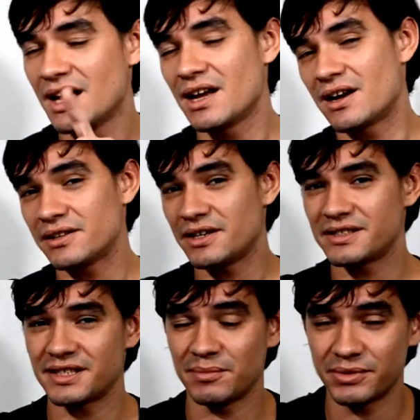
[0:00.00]
Other
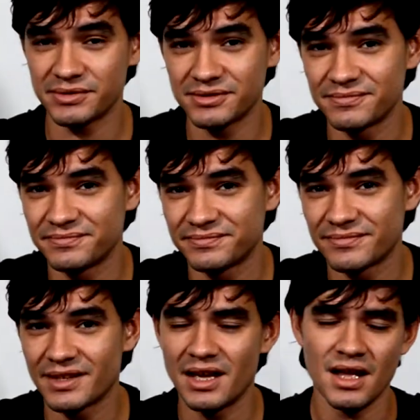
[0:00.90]
examples.
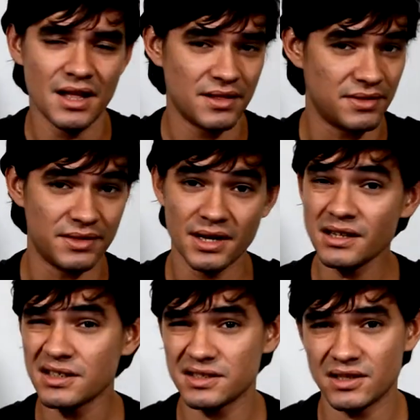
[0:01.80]

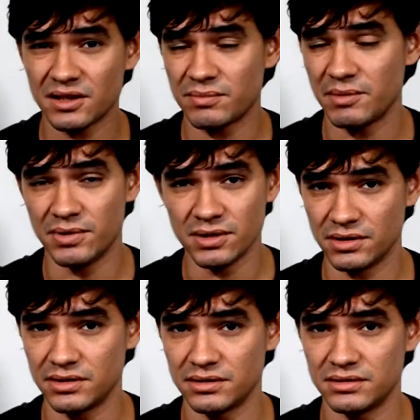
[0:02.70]
This is not my
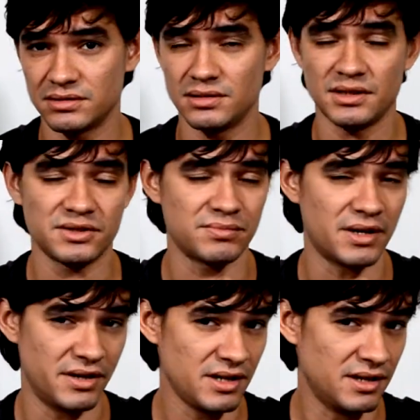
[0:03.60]
book, it's
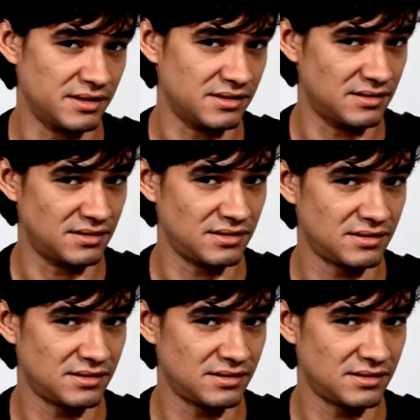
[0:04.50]
Maria's.